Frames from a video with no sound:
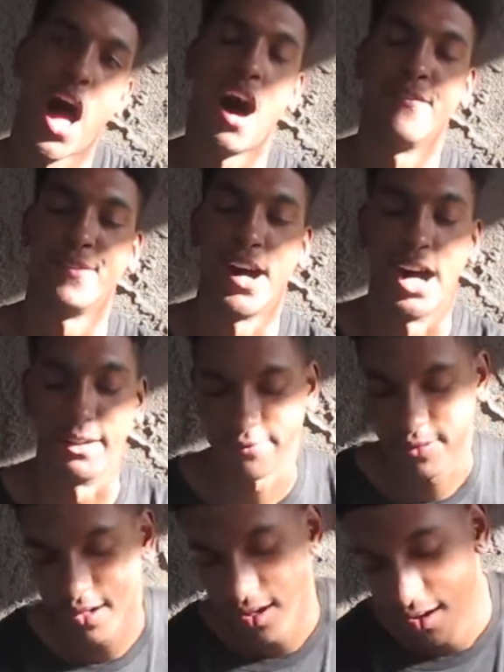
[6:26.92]
High five
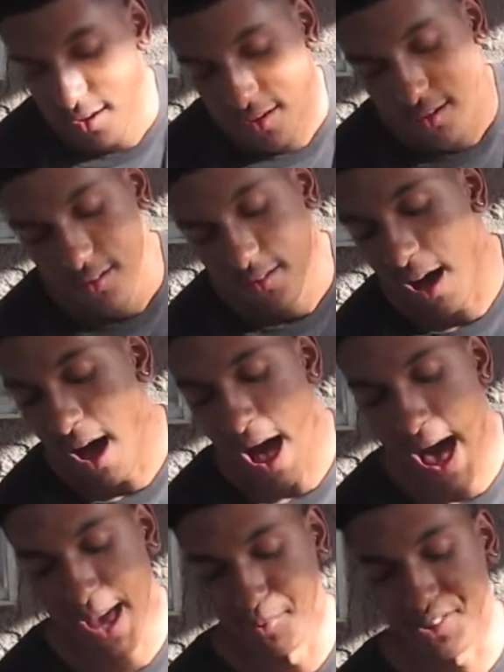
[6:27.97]

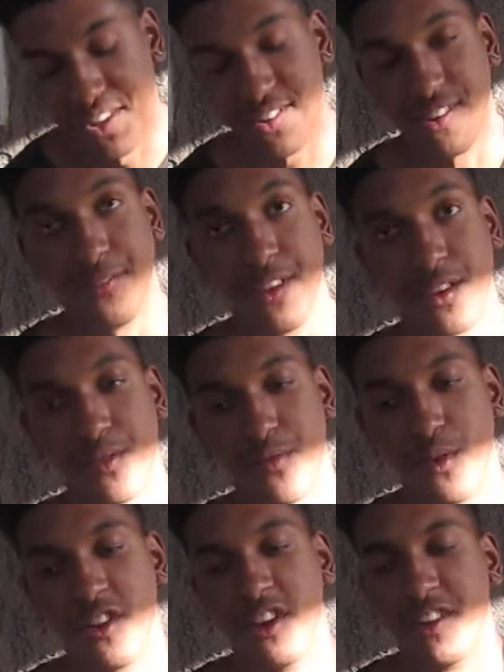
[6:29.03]
hey, but this is this
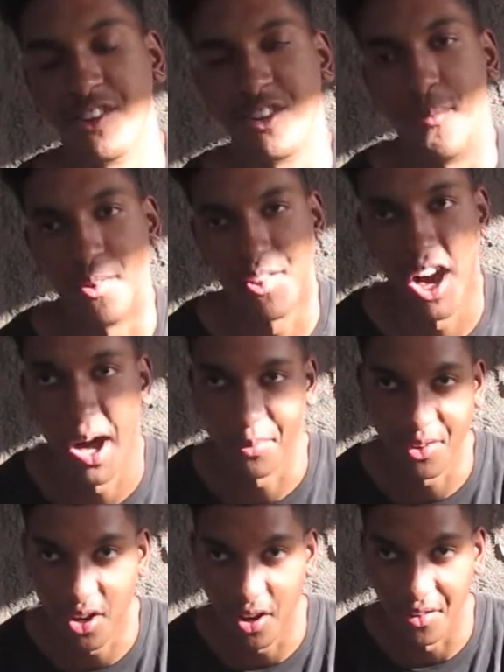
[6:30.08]
for real is summertime
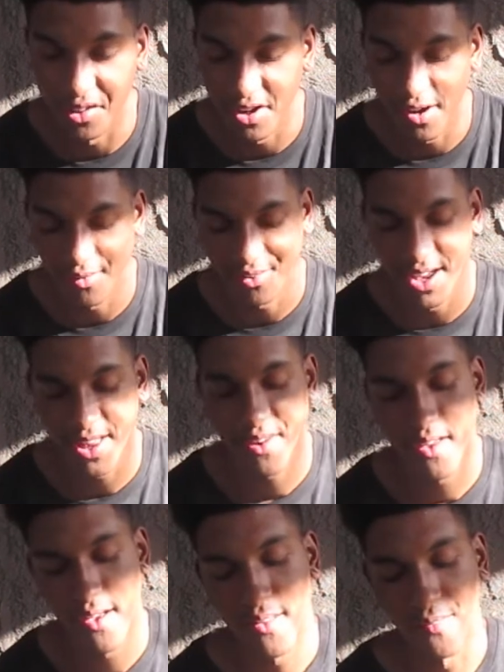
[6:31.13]
song. You know what I'm
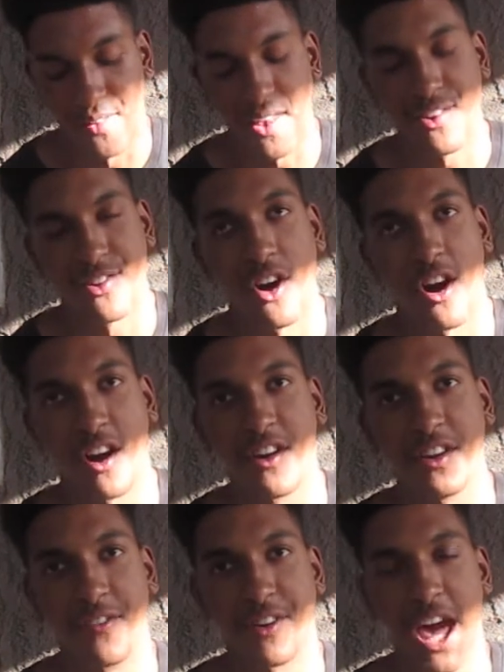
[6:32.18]
saying? This song
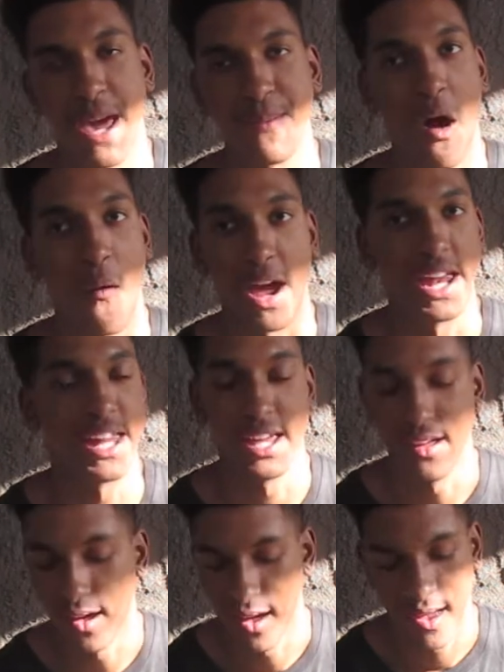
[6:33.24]
couldn't have came out any.
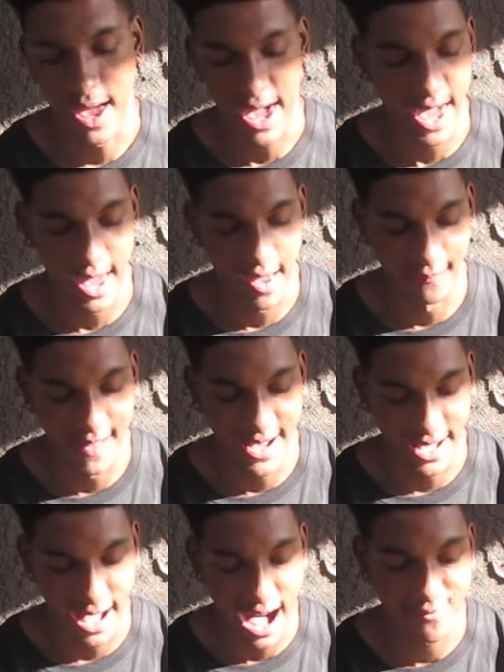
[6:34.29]
Like
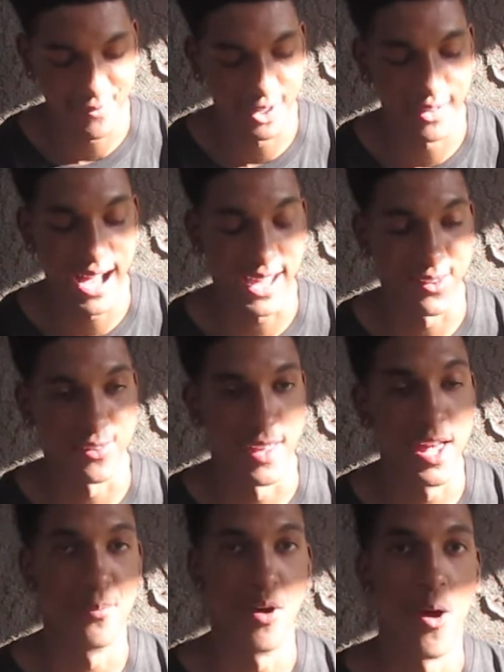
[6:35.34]
I feel like it's
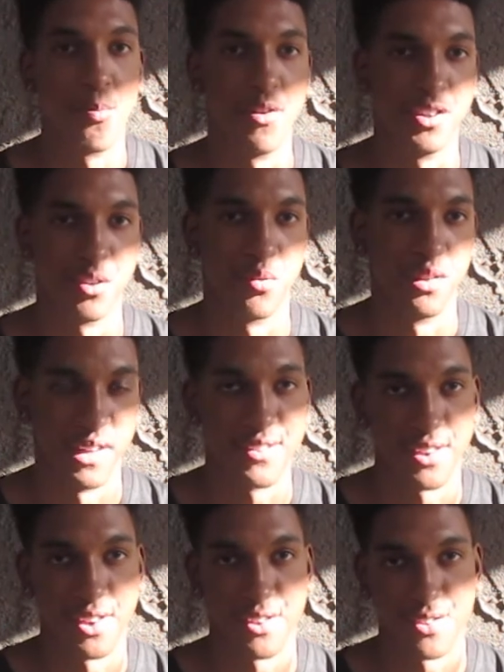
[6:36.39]
inappropriate to release
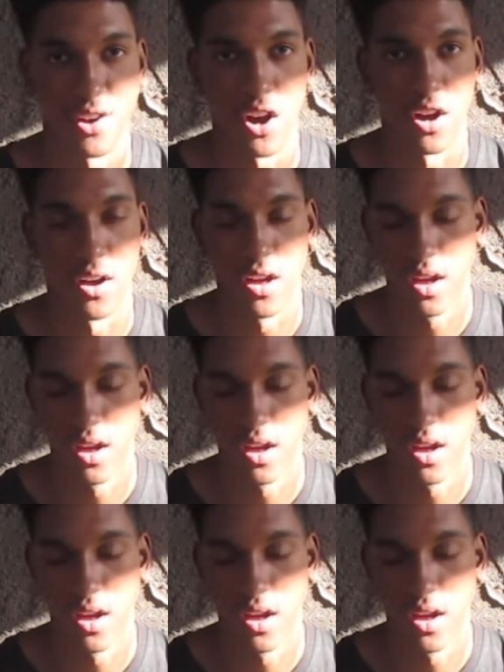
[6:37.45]
this song